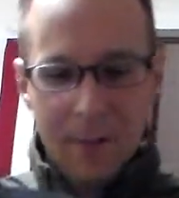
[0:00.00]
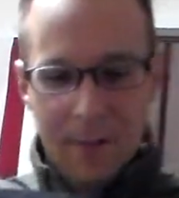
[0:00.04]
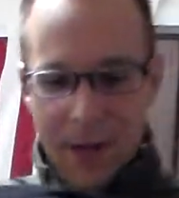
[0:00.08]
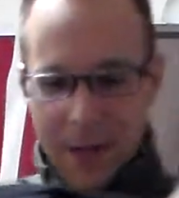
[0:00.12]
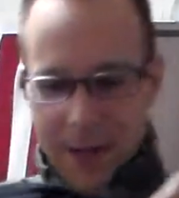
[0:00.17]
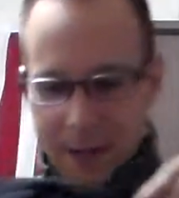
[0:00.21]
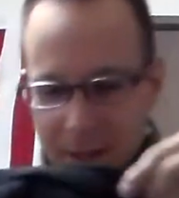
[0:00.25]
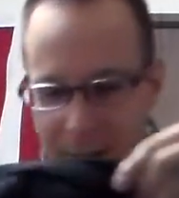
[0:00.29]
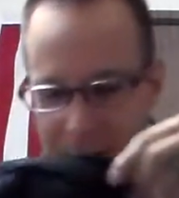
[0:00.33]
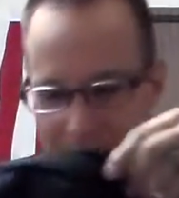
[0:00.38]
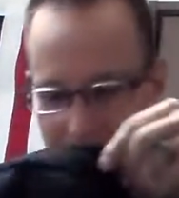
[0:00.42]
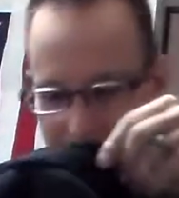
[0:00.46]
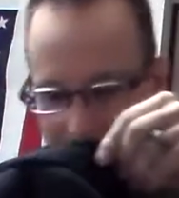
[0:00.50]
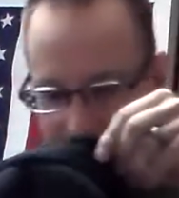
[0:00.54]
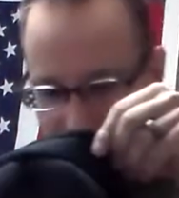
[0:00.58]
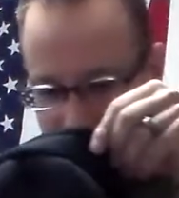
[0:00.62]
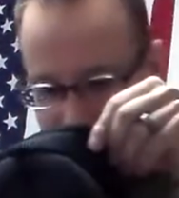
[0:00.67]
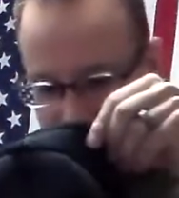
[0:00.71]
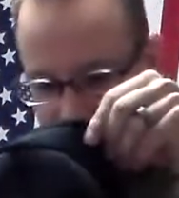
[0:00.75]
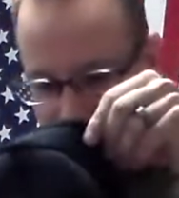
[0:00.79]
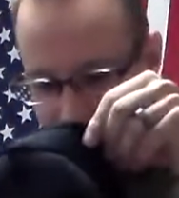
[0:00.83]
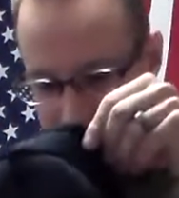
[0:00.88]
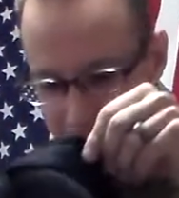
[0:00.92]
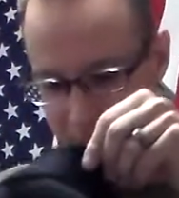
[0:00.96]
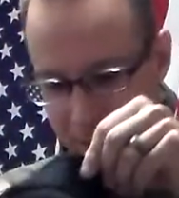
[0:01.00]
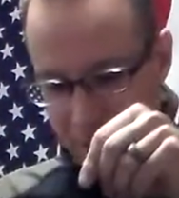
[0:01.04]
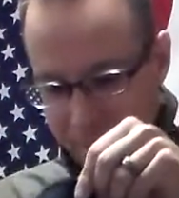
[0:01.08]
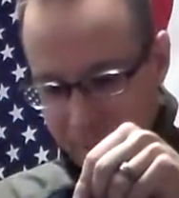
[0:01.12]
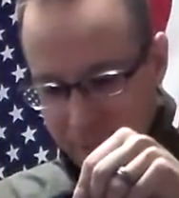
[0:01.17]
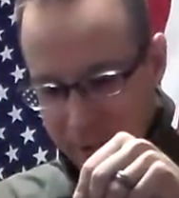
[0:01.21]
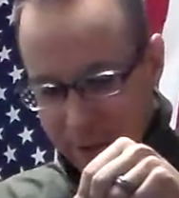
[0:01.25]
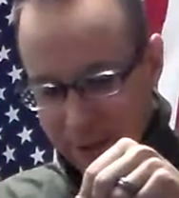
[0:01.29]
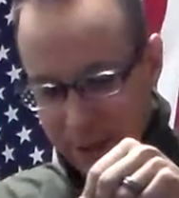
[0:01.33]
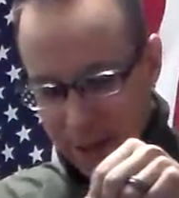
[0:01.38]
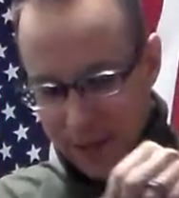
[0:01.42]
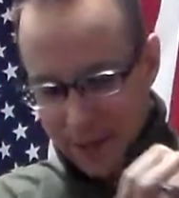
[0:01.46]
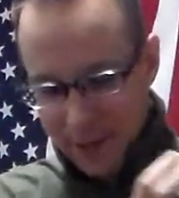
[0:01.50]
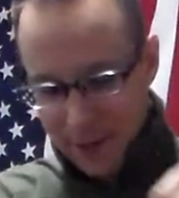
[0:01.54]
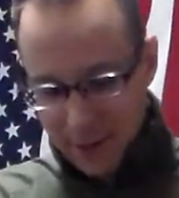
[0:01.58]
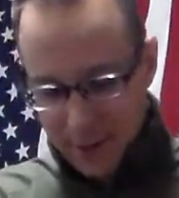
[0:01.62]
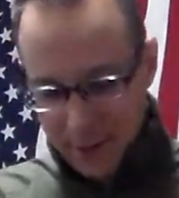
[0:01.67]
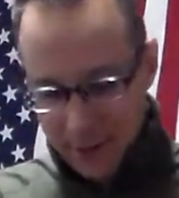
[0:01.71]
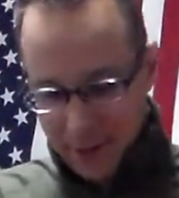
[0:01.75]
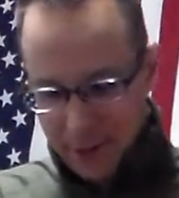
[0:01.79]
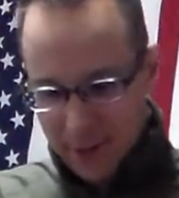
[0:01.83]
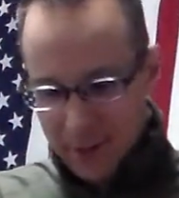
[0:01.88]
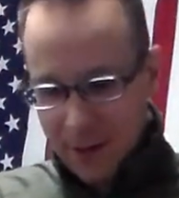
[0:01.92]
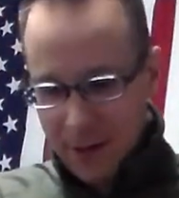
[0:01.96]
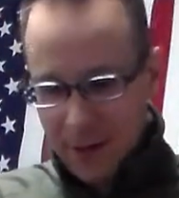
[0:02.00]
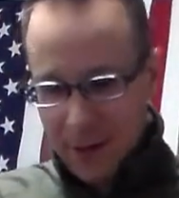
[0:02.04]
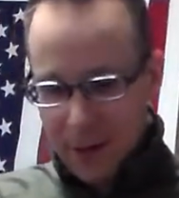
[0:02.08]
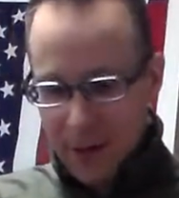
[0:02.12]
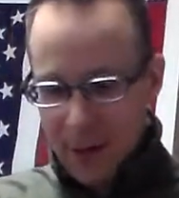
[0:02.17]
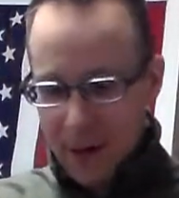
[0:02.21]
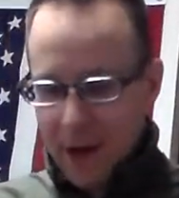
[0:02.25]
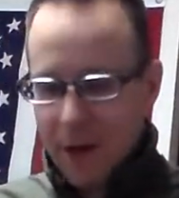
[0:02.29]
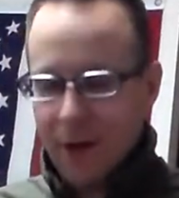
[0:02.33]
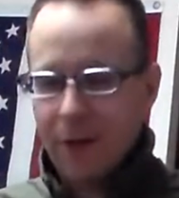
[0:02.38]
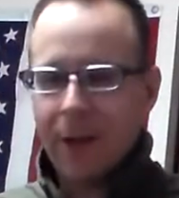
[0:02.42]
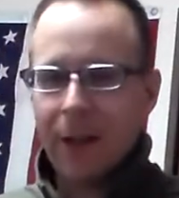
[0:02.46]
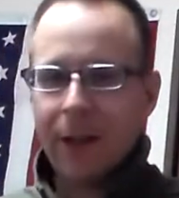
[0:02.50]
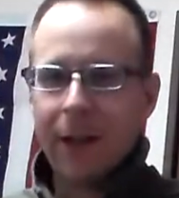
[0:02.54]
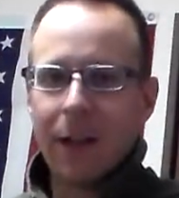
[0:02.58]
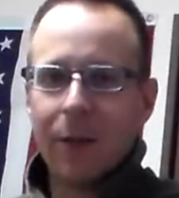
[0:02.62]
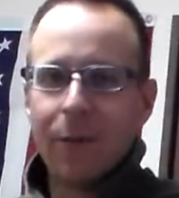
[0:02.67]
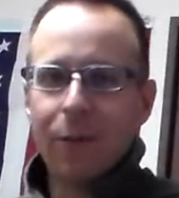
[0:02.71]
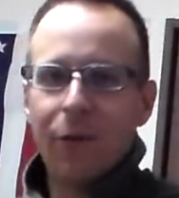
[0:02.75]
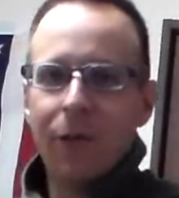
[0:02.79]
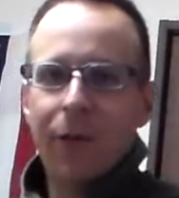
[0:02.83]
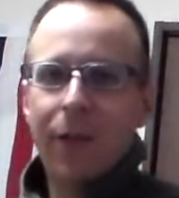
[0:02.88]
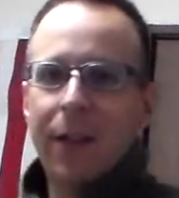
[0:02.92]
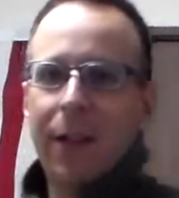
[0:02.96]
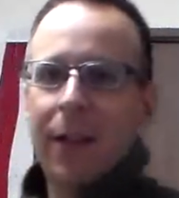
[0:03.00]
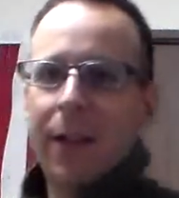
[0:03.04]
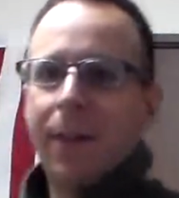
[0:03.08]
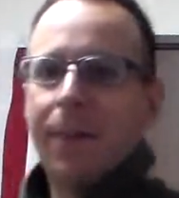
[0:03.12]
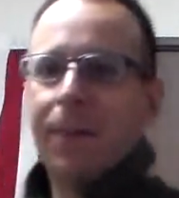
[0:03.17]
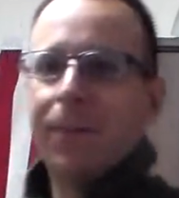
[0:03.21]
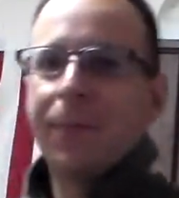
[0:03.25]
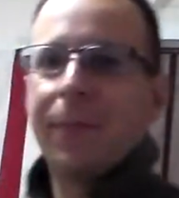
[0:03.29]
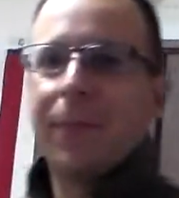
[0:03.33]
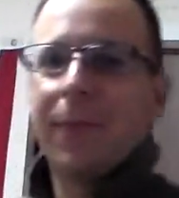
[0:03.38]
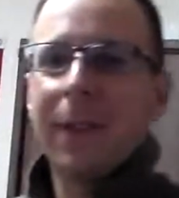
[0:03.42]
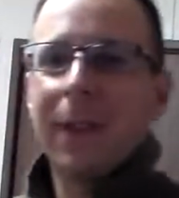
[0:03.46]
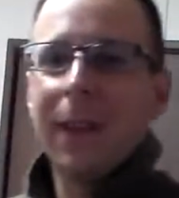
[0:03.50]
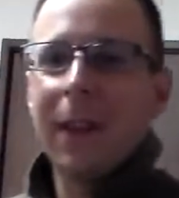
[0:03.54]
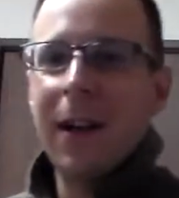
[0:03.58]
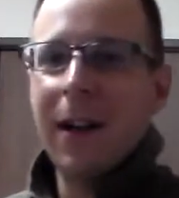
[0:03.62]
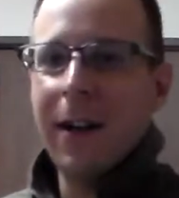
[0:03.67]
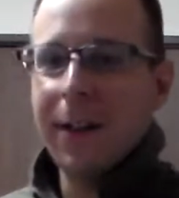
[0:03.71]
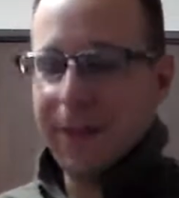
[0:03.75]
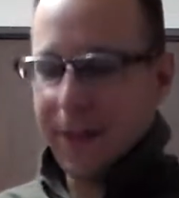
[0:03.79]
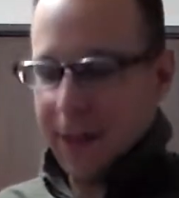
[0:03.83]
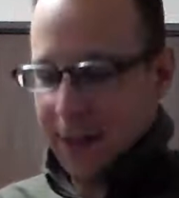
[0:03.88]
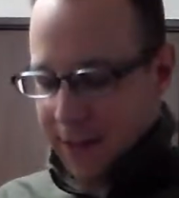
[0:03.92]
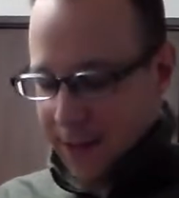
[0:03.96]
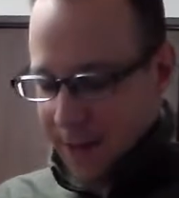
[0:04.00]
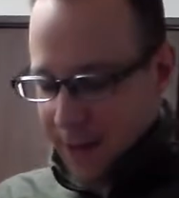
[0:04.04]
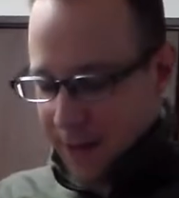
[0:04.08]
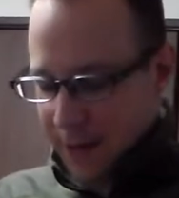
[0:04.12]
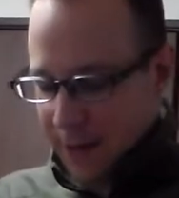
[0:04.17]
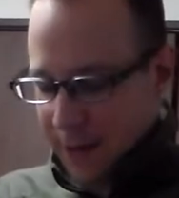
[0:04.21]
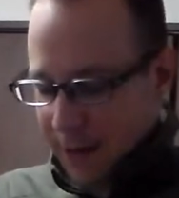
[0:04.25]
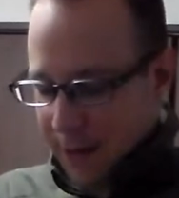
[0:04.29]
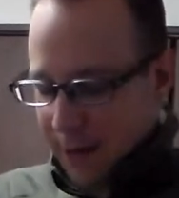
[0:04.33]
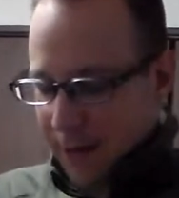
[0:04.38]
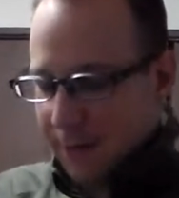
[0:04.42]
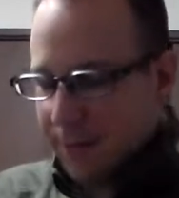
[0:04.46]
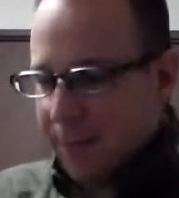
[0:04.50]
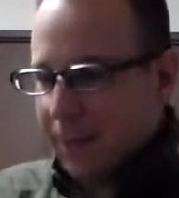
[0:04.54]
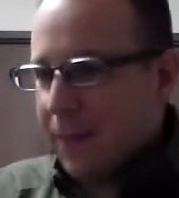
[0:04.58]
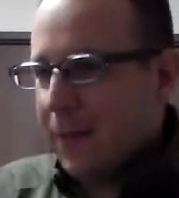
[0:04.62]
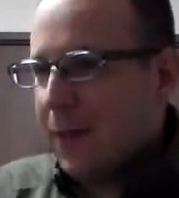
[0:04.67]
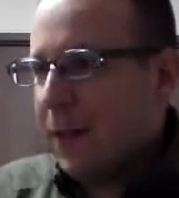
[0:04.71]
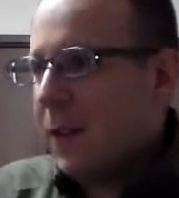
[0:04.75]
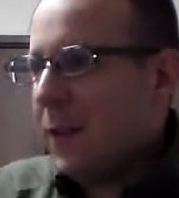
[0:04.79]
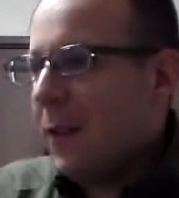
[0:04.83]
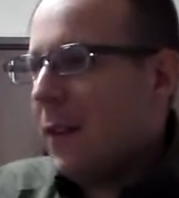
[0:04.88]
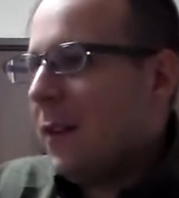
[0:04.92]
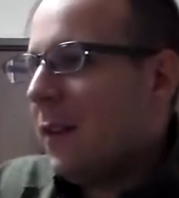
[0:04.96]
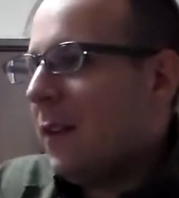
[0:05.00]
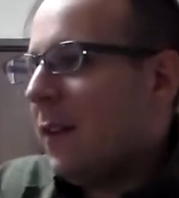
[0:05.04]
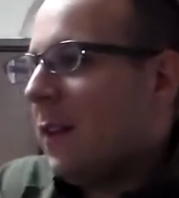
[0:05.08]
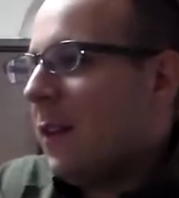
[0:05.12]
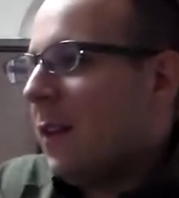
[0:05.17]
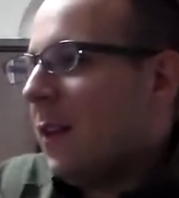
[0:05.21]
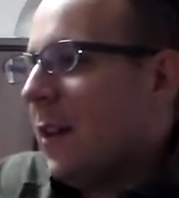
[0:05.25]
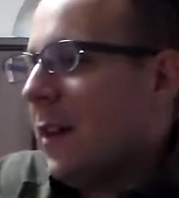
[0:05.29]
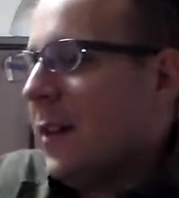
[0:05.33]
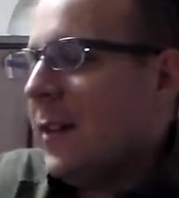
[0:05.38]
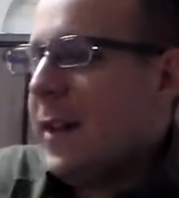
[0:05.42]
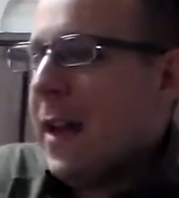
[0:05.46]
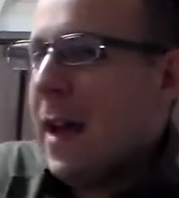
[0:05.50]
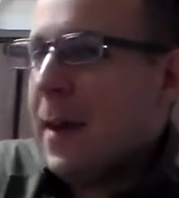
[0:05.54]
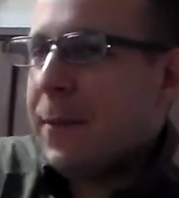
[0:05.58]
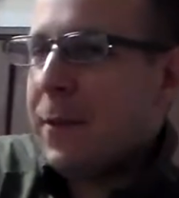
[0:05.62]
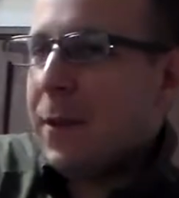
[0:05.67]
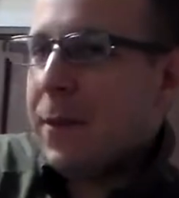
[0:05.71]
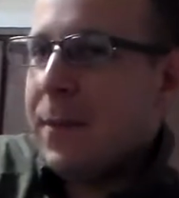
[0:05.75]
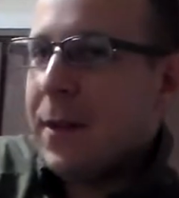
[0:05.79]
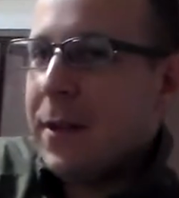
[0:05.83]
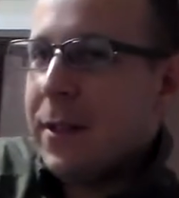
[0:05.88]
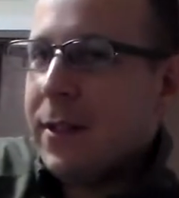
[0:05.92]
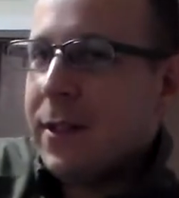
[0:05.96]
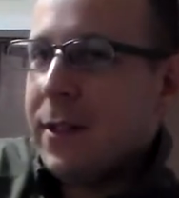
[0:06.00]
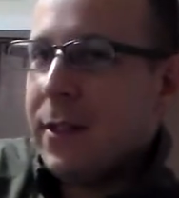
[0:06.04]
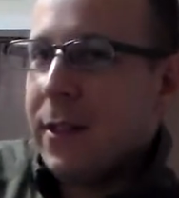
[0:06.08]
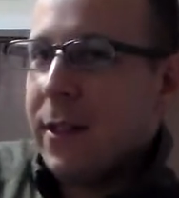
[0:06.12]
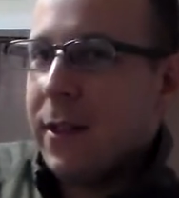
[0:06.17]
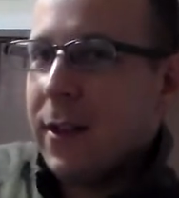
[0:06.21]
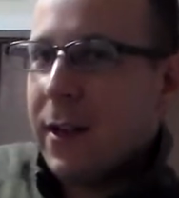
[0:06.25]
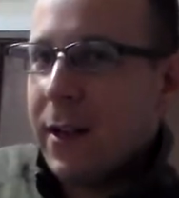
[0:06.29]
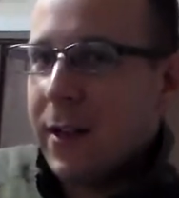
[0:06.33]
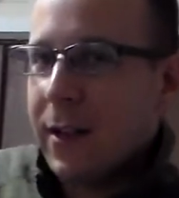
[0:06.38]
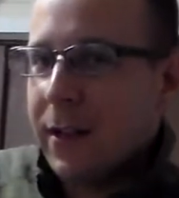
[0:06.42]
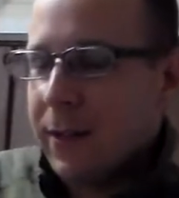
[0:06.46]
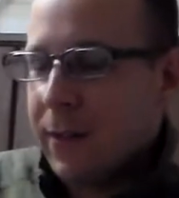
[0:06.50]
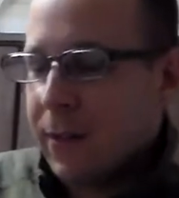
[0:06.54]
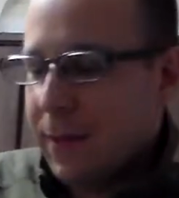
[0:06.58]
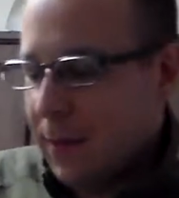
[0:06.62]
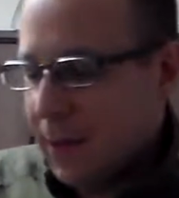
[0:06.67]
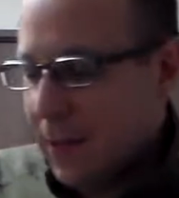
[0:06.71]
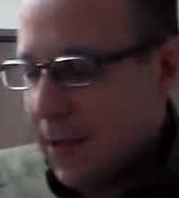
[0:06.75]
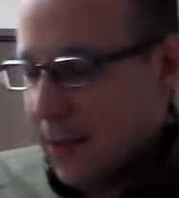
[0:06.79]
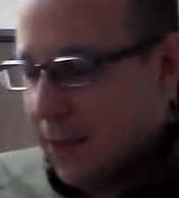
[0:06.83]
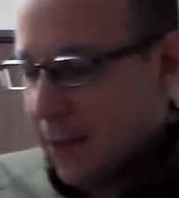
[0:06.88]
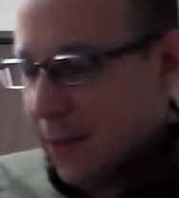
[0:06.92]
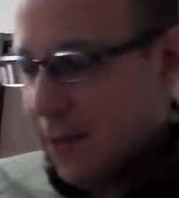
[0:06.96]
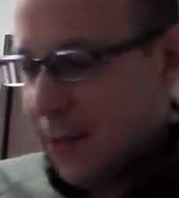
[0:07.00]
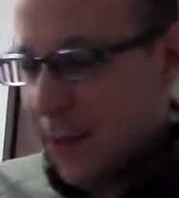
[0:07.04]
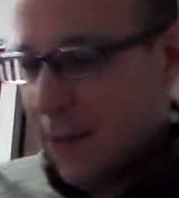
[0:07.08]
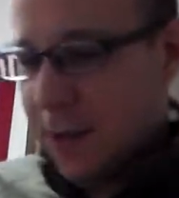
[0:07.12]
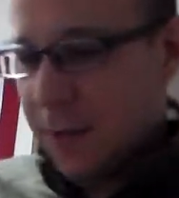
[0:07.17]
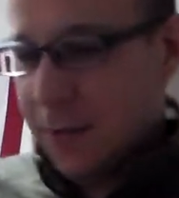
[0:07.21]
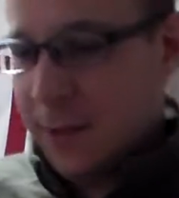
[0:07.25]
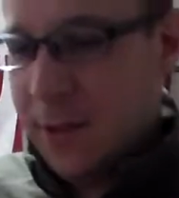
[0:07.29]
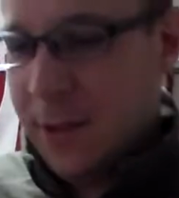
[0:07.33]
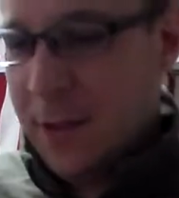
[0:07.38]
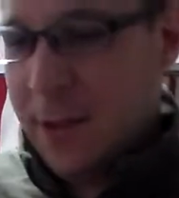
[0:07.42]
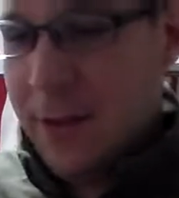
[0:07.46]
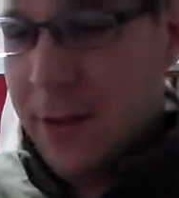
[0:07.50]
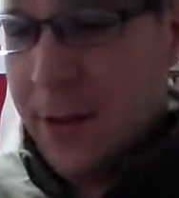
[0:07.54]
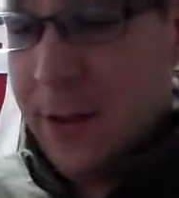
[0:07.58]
practically any and all helmet sizes. Oh, and it comes with the authentic adapter bits in here. I can take these out. So